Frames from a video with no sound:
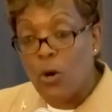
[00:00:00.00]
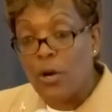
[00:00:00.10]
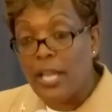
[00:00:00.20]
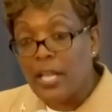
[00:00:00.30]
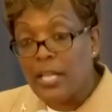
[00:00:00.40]

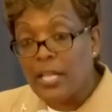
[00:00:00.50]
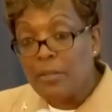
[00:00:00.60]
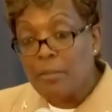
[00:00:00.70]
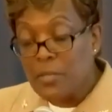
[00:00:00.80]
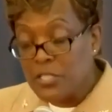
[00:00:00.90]
Or
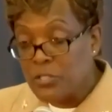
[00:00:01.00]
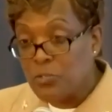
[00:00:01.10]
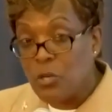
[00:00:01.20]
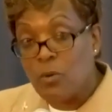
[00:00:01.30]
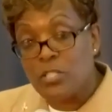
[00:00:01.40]

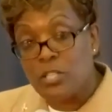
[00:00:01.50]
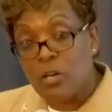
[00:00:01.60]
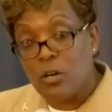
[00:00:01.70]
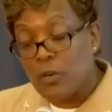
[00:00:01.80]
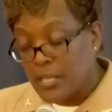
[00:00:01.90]
Mr.
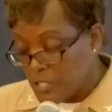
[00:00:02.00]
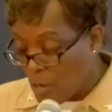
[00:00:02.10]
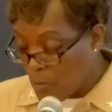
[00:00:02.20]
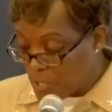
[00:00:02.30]
So-and-so and